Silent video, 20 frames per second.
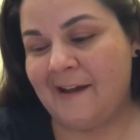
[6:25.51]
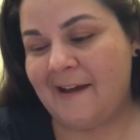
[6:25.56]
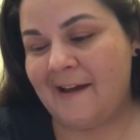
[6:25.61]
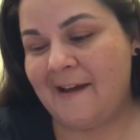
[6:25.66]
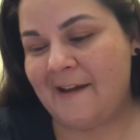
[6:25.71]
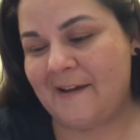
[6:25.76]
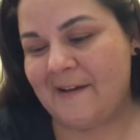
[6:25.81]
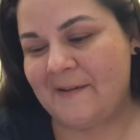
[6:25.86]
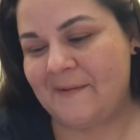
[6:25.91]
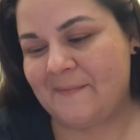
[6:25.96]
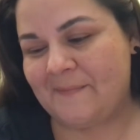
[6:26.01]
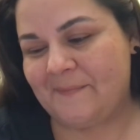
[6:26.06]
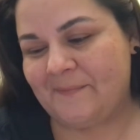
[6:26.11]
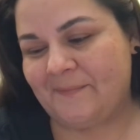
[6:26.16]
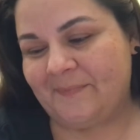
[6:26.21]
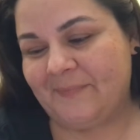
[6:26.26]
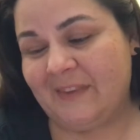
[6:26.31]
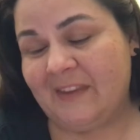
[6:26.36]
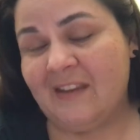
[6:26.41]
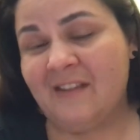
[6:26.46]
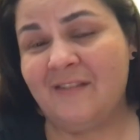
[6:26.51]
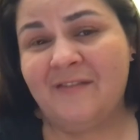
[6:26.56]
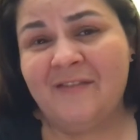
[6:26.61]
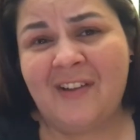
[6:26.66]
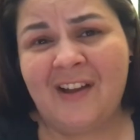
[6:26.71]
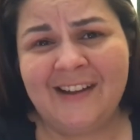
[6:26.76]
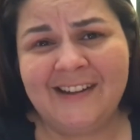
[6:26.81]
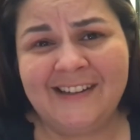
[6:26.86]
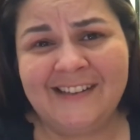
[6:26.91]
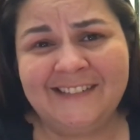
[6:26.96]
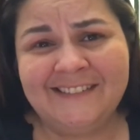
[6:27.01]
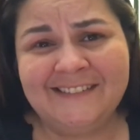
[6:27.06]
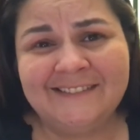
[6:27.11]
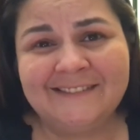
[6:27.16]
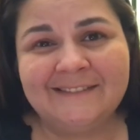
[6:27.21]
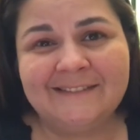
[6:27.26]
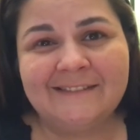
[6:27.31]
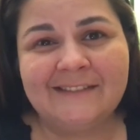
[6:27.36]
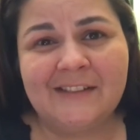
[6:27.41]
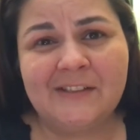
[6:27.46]
Vanna,
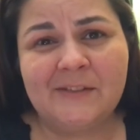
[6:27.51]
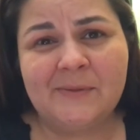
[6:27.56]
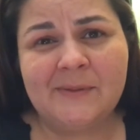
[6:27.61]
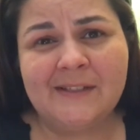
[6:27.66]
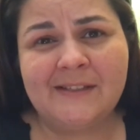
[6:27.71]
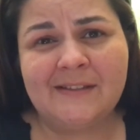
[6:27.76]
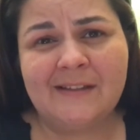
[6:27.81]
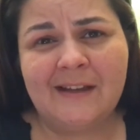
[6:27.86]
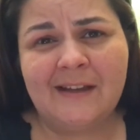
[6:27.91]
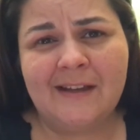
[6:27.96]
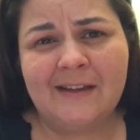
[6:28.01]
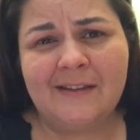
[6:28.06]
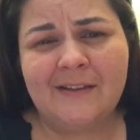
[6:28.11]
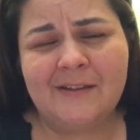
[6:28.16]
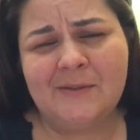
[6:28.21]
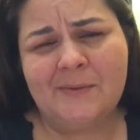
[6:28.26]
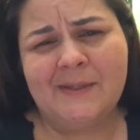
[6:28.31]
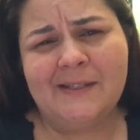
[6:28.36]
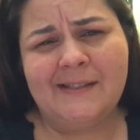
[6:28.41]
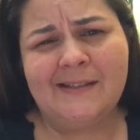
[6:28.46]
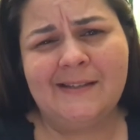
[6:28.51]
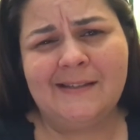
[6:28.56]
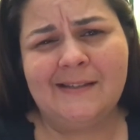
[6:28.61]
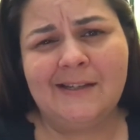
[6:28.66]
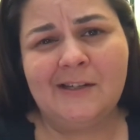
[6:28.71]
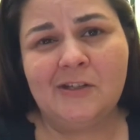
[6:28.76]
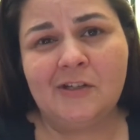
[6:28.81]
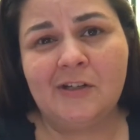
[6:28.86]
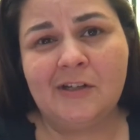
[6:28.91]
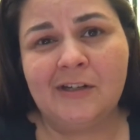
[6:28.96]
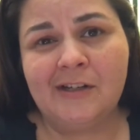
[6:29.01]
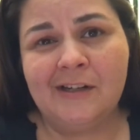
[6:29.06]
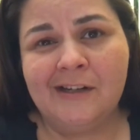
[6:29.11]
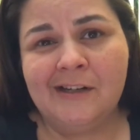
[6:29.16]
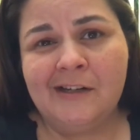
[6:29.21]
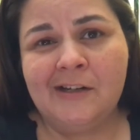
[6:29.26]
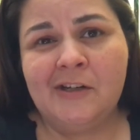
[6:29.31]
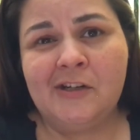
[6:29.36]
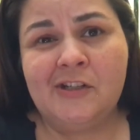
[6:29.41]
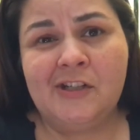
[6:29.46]
the Twisted Stitcher,
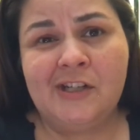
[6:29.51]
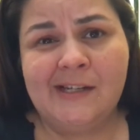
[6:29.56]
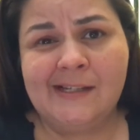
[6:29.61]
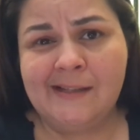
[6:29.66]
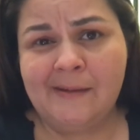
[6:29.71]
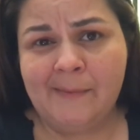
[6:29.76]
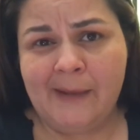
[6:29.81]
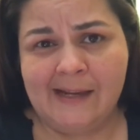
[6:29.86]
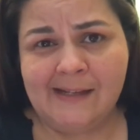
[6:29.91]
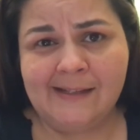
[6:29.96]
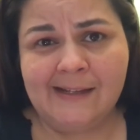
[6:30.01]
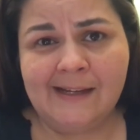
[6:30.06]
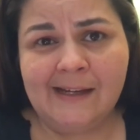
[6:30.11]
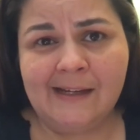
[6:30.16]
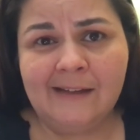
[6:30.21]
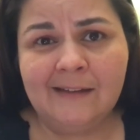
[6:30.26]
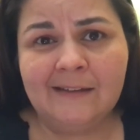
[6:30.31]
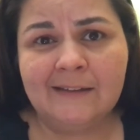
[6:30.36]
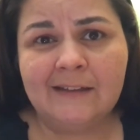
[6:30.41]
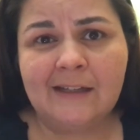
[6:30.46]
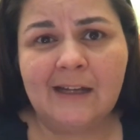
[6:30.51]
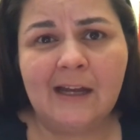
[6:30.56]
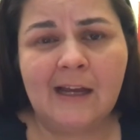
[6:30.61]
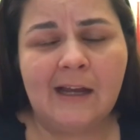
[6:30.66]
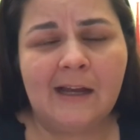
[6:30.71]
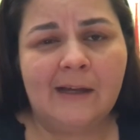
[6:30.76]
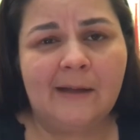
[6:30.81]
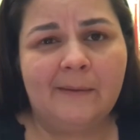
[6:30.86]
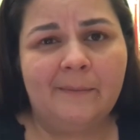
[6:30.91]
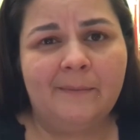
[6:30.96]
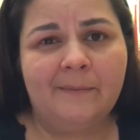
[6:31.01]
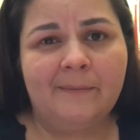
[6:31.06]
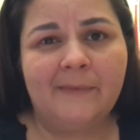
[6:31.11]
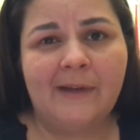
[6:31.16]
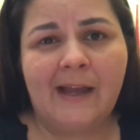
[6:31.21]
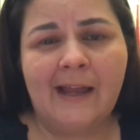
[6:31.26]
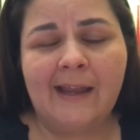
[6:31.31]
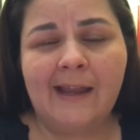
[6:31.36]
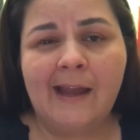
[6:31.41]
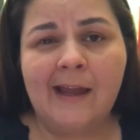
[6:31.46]
she's amazing.
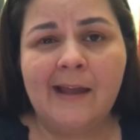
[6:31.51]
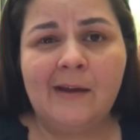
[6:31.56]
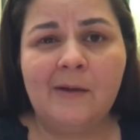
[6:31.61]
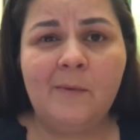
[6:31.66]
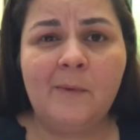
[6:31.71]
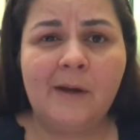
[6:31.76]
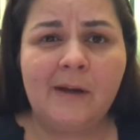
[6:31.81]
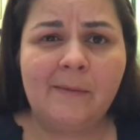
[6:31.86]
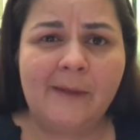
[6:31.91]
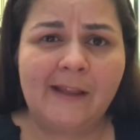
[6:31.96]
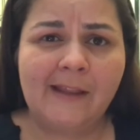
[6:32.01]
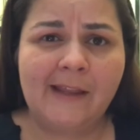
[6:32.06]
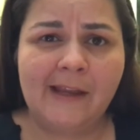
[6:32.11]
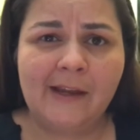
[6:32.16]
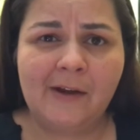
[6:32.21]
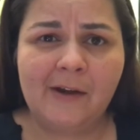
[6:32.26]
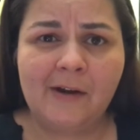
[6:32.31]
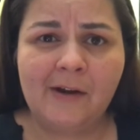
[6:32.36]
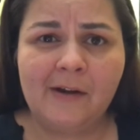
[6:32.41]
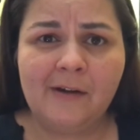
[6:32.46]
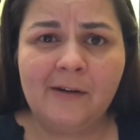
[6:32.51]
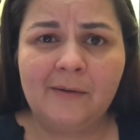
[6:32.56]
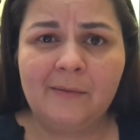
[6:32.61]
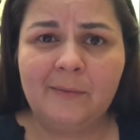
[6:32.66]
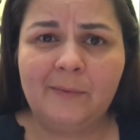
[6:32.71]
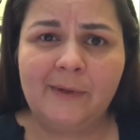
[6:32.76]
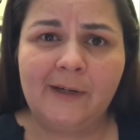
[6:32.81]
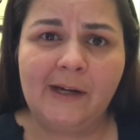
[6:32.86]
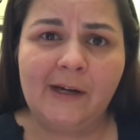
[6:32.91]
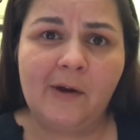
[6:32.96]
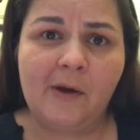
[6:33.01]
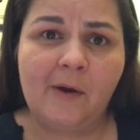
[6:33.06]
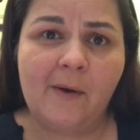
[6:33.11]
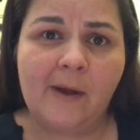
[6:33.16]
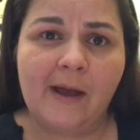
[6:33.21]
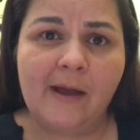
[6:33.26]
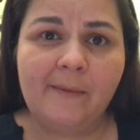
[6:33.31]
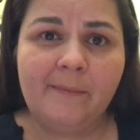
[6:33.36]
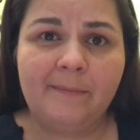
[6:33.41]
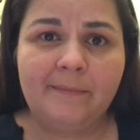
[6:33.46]
I kind of want to be like her when I grow
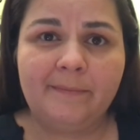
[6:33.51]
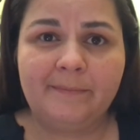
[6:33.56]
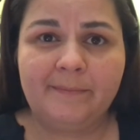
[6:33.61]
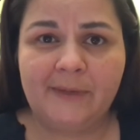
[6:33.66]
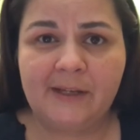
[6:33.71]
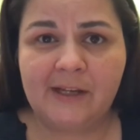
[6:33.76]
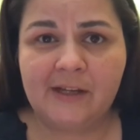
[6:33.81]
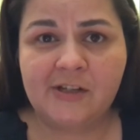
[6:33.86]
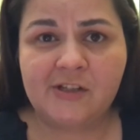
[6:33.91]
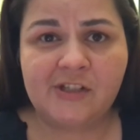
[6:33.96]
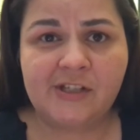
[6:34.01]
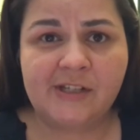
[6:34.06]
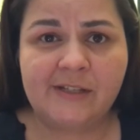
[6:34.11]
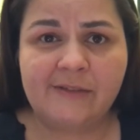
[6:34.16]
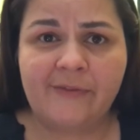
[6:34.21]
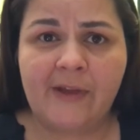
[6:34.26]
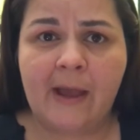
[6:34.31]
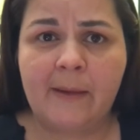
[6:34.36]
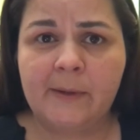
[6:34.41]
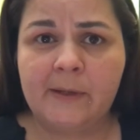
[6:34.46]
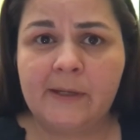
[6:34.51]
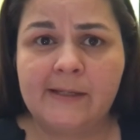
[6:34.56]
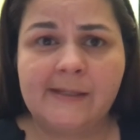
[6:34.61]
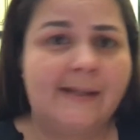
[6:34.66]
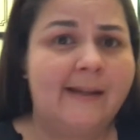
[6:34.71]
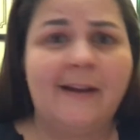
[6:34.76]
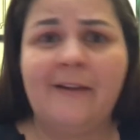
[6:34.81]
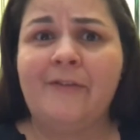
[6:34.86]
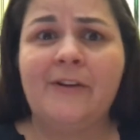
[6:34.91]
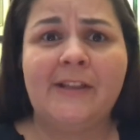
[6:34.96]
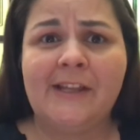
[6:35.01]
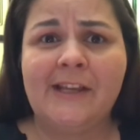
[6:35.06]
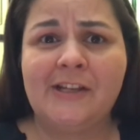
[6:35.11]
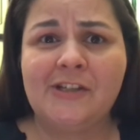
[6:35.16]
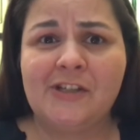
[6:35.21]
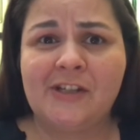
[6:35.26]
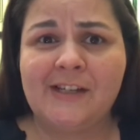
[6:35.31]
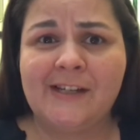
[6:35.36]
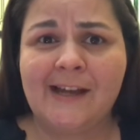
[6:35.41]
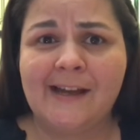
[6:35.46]
up because she's fabulous at everything
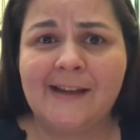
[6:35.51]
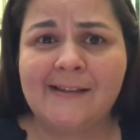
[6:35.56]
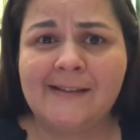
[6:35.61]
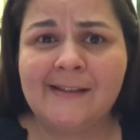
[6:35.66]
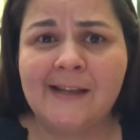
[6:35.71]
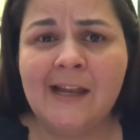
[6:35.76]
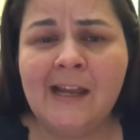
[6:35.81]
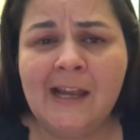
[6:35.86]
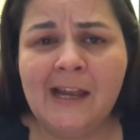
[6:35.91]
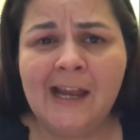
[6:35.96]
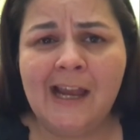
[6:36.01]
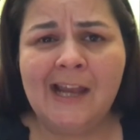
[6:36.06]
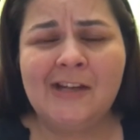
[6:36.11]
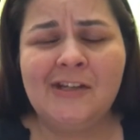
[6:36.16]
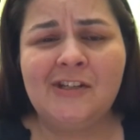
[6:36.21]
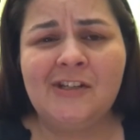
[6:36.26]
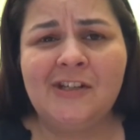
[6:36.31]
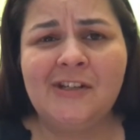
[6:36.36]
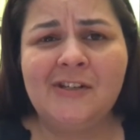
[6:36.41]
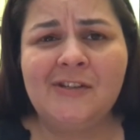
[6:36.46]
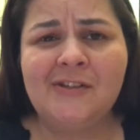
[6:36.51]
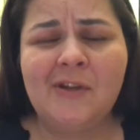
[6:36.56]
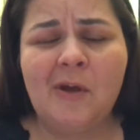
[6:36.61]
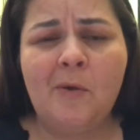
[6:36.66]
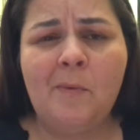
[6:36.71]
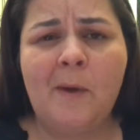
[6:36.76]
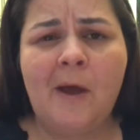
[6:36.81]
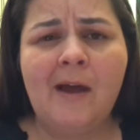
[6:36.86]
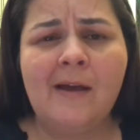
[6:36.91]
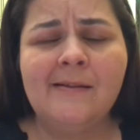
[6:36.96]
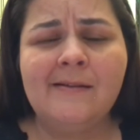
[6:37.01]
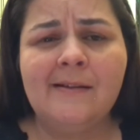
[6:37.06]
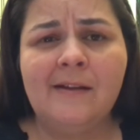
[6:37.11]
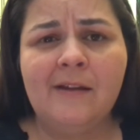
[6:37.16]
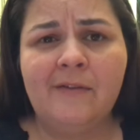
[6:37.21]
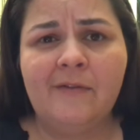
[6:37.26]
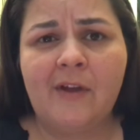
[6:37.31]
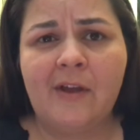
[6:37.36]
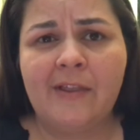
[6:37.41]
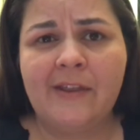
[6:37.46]
she does. And she's so
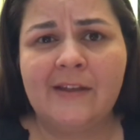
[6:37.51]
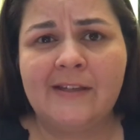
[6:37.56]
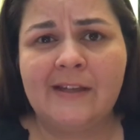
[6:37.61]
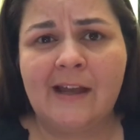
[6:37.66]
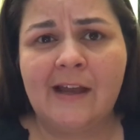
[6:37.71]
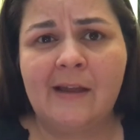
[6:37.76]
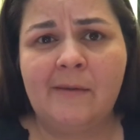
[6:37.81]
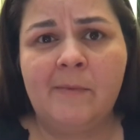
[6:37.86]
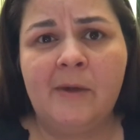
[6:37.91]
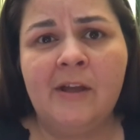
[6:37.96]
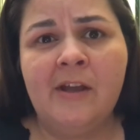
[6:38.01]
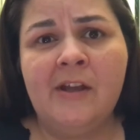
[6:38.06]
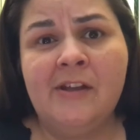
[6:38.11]
positive all the time.